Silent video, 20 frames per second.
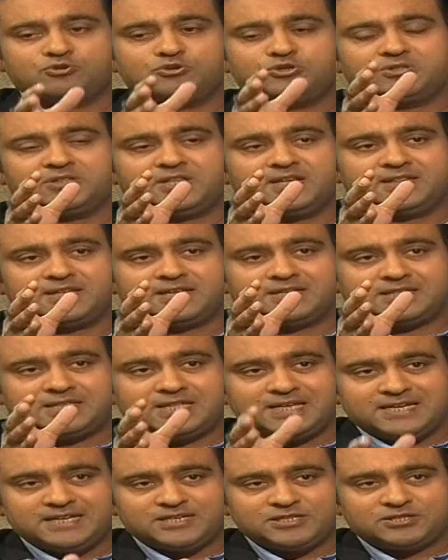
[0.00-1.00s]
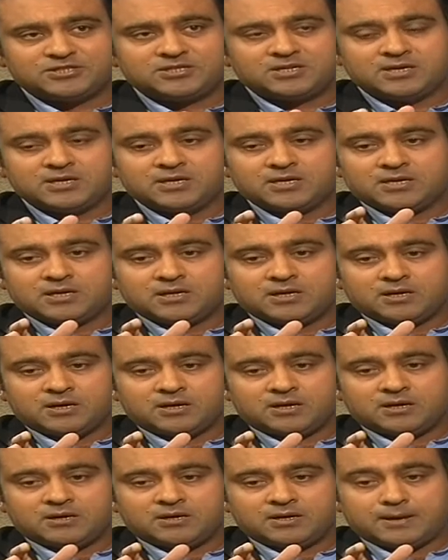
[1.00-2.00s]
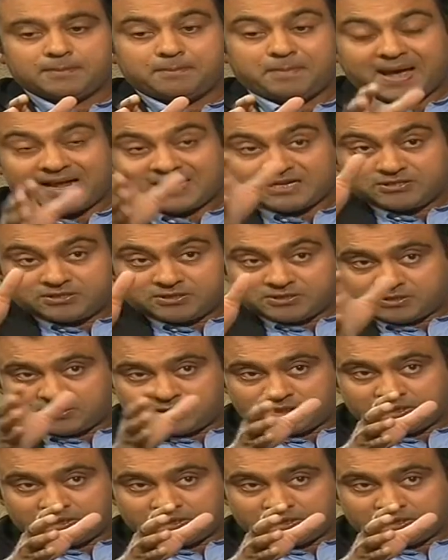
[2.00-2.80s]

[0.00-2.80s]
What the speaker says: Do you think that these apparent